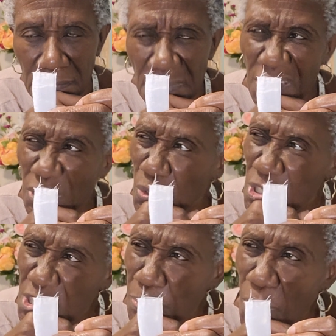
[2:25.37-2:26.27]
I don't know,
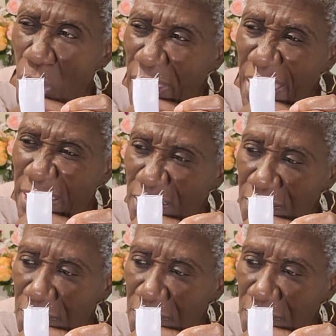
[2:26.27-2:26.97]
is it pocket?